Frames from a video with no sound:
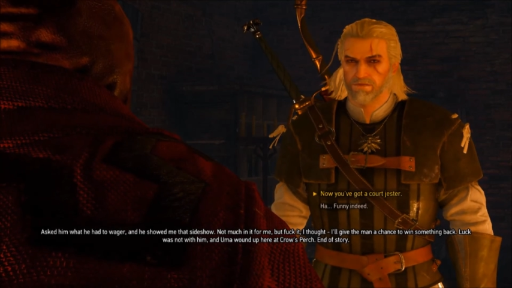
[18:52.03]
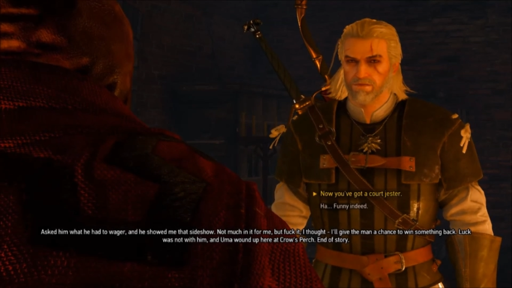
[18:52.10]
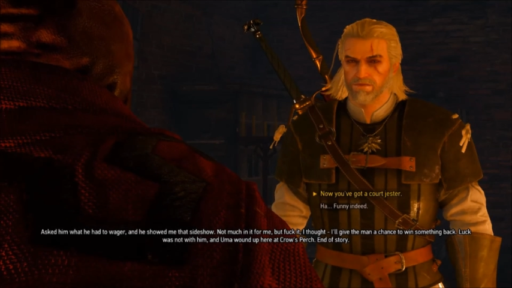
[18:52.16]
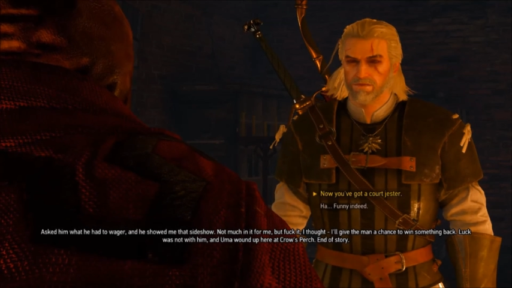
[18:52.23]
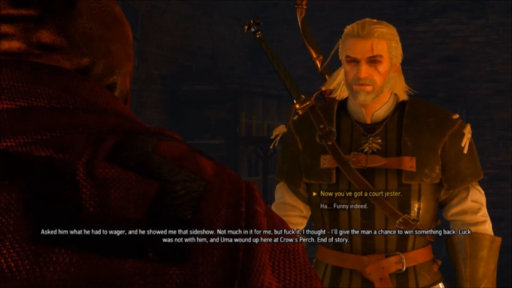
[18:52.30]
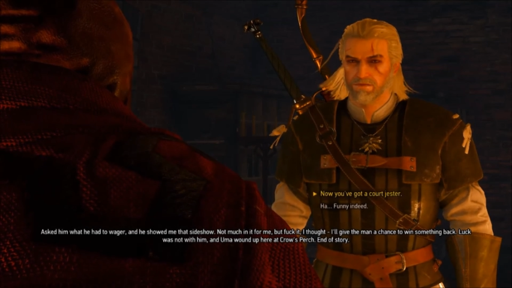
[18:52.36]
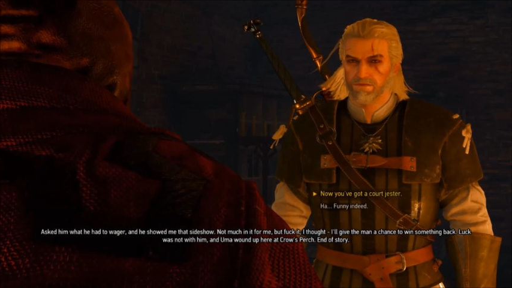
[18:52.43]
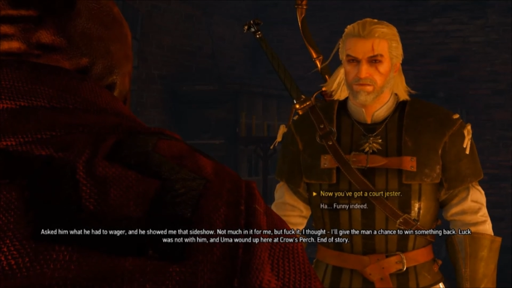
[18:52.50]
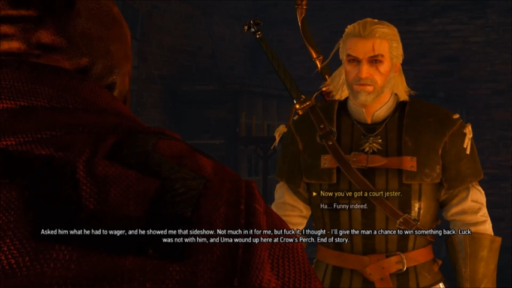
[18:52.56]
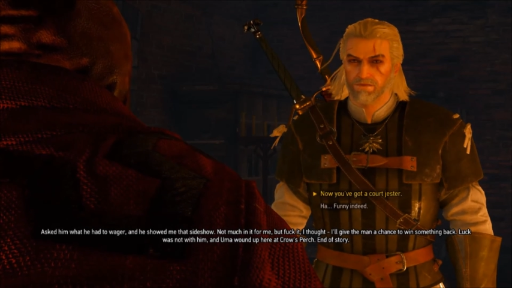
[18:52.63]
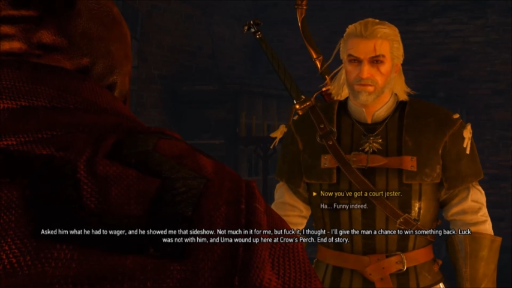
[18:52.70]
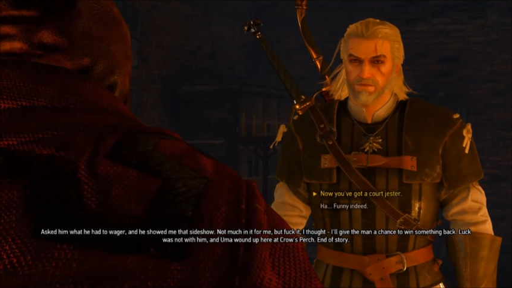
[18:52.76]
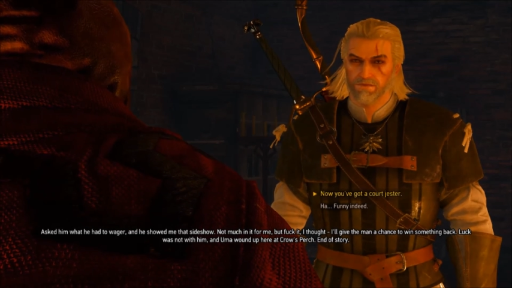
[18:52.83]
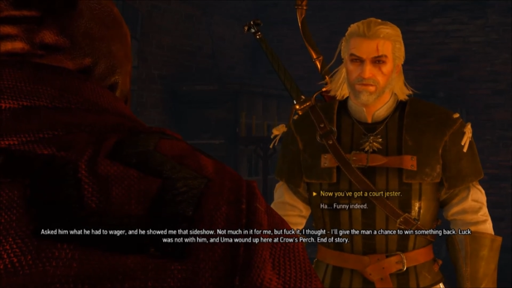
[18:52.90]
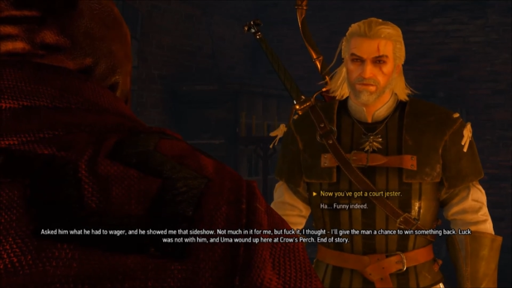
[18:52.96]

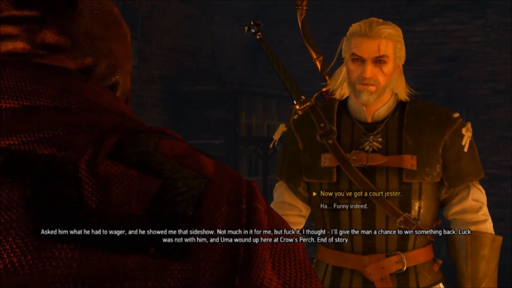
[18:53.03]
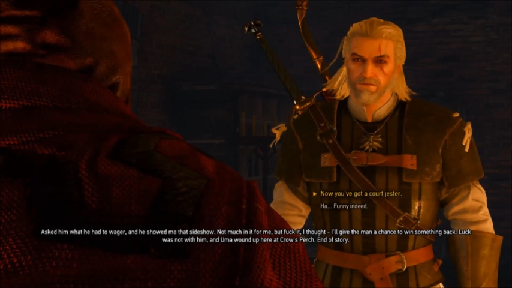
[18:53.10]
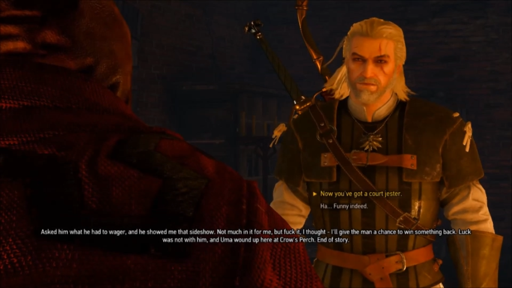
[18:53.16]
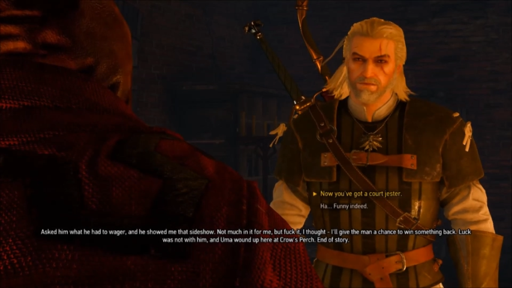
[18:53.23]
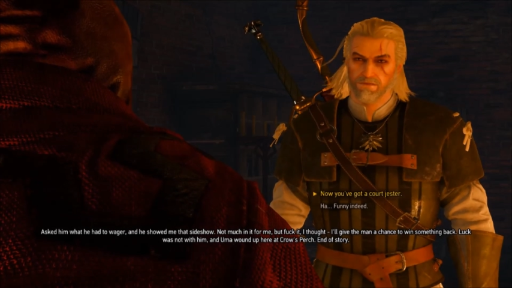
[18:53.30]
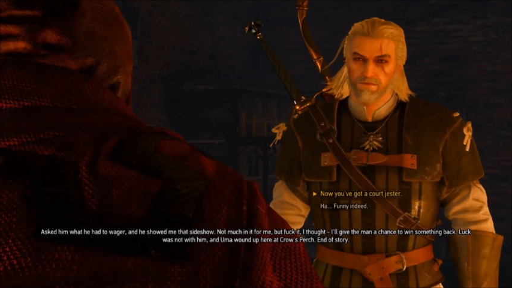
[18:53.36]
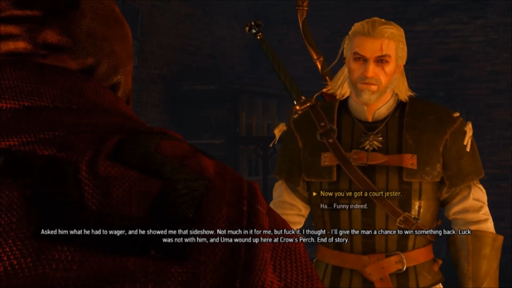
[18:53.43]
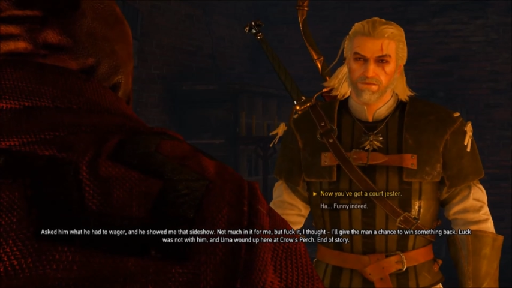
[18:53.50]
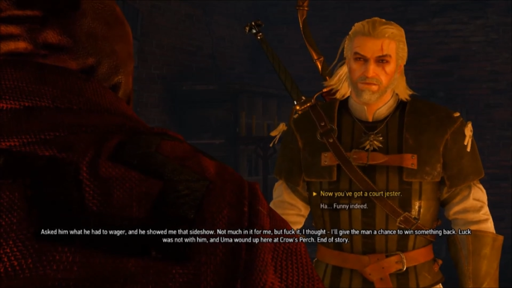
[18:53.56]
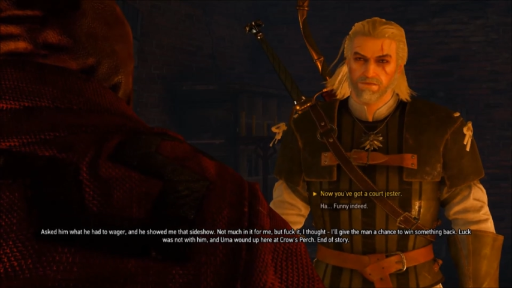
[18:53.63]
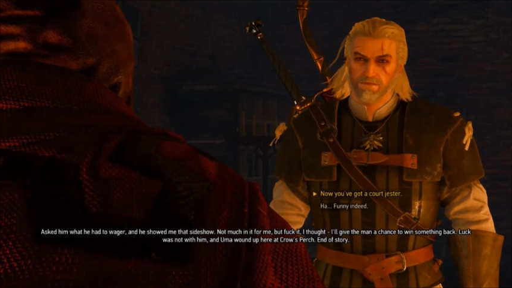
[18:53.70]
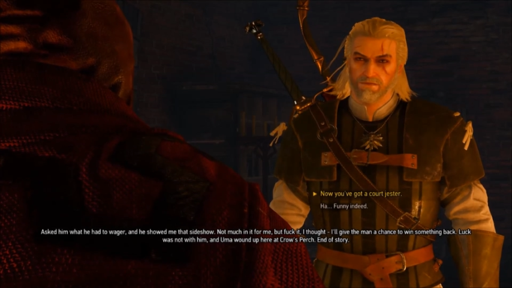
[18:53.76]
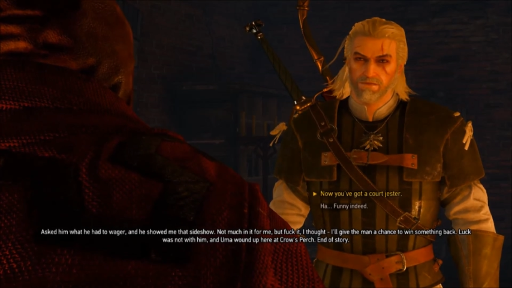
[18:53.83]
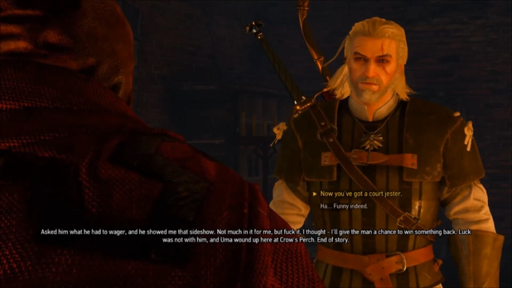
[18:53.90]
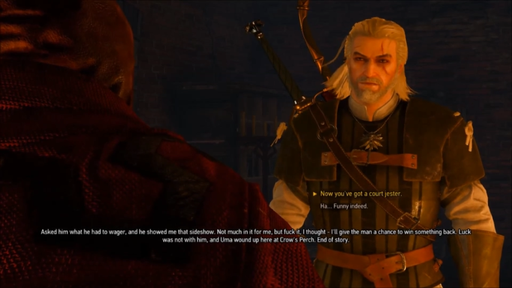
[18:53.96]

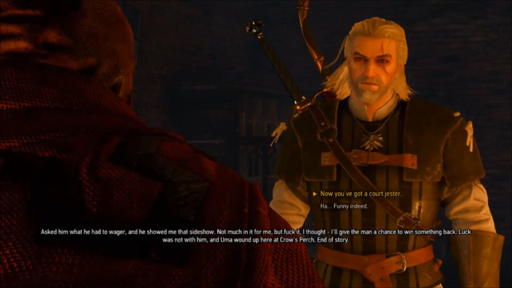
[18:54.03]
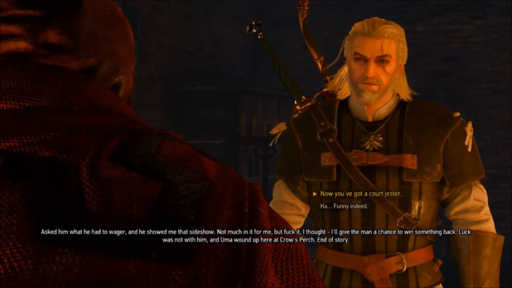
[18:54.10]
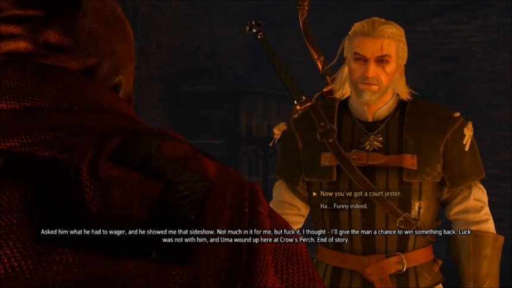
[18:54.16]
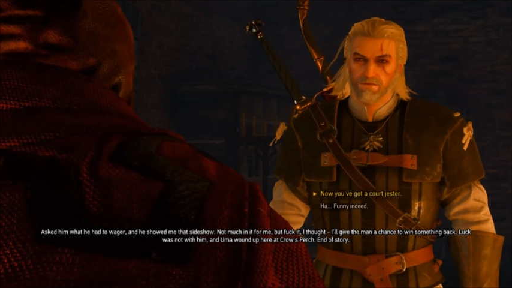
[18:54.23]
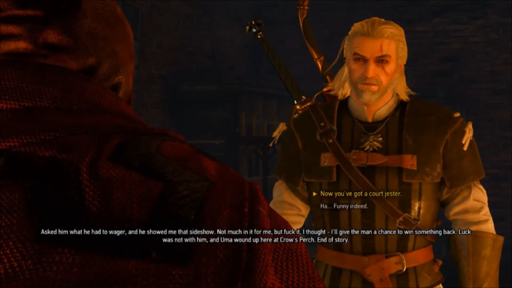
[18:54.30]
No one is speaking in this clip.